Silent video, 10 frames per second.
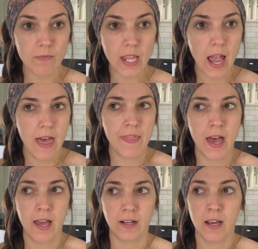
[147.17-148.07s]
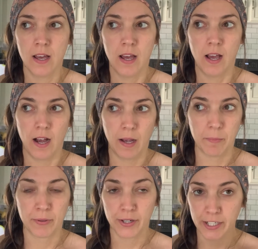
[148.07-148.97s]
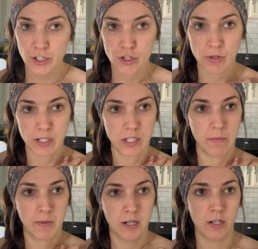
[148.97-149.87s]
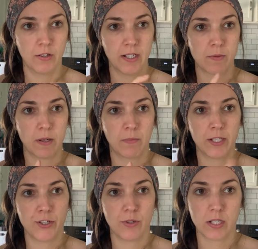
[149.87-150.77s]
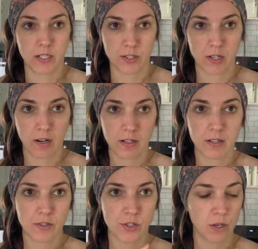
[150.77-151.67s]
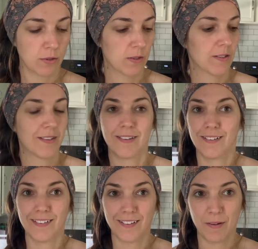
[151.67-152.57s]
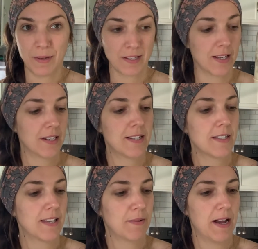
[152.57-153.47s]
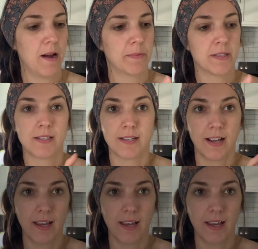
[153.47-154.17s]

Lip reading: And then I'm pretty sure tomorrow is when we do the discard. So I'm excited to see what happens tonight.